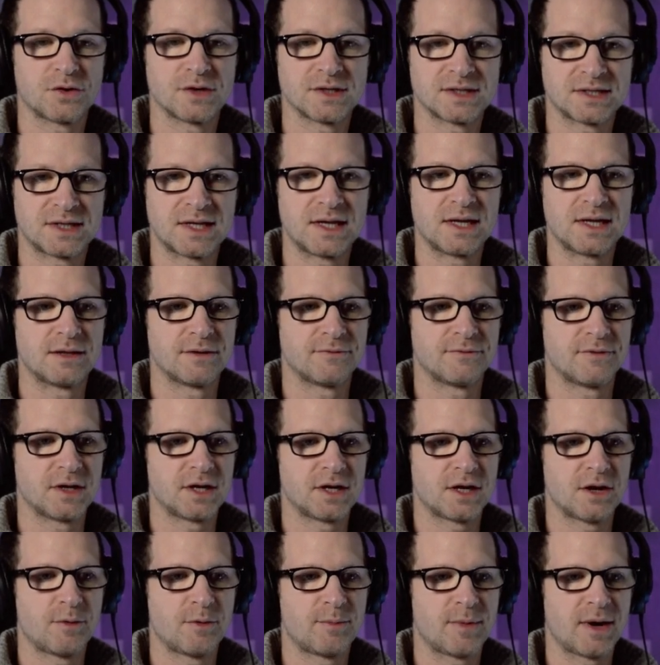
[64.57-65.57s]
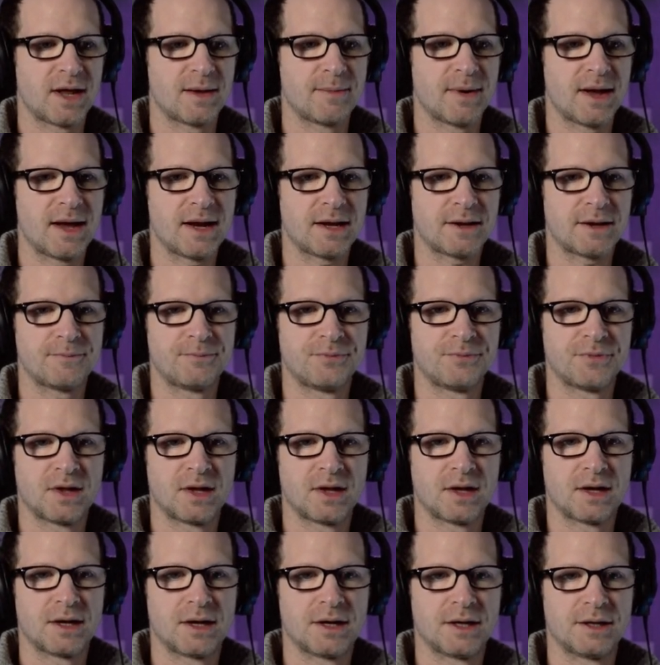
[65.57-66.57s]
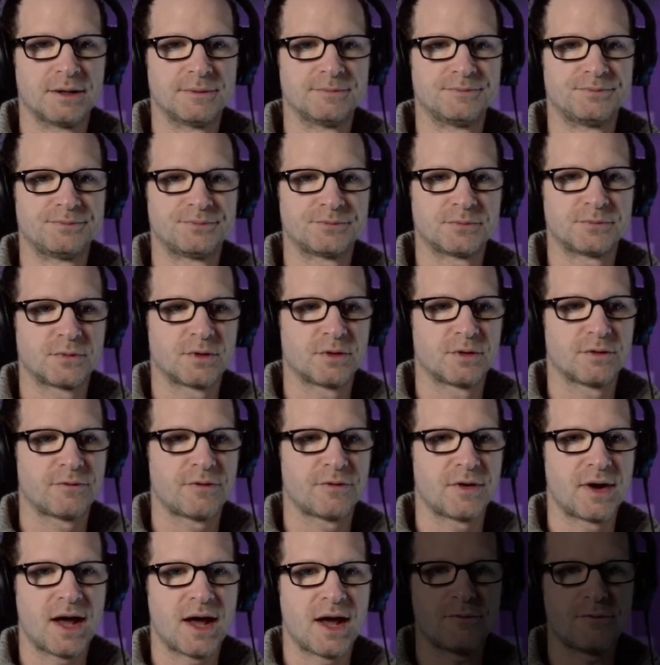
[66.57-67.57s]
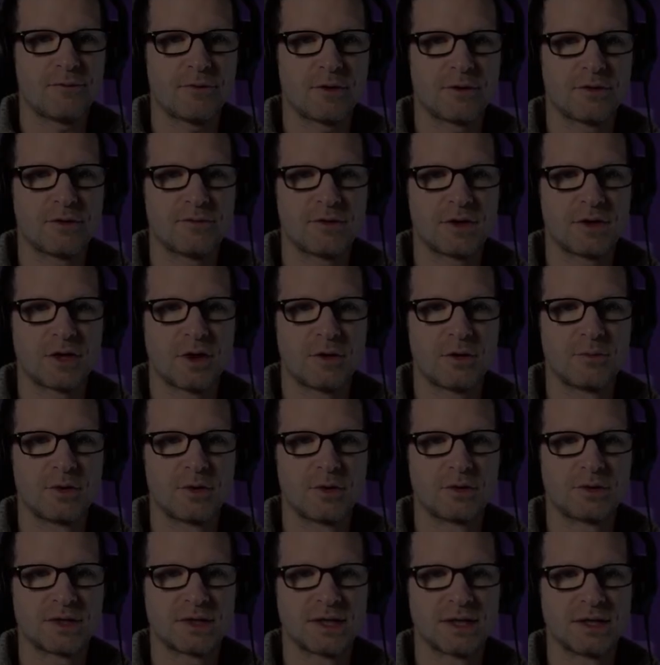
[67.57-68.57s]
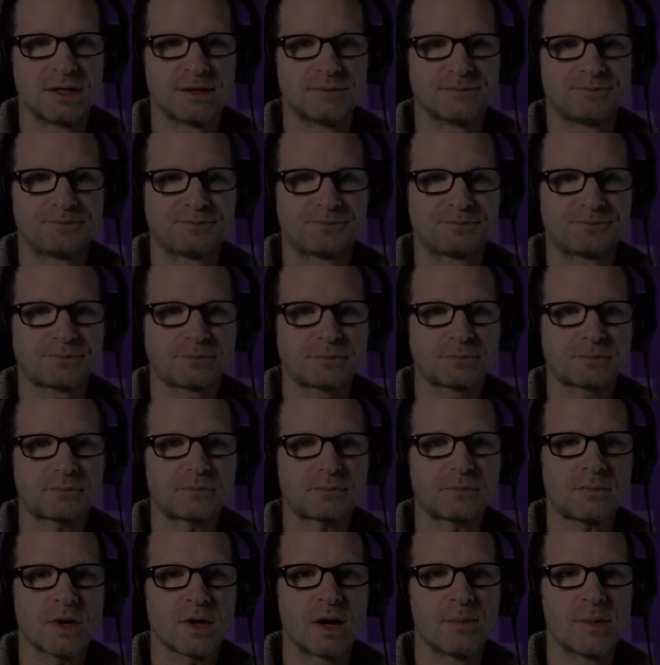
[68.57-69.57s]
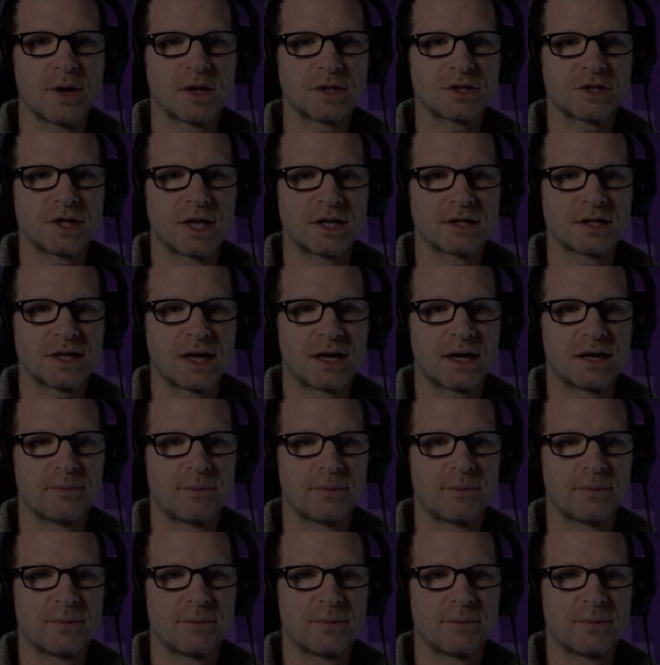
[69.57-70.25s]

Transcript: see the video playback. For I've got the video muted. I might change that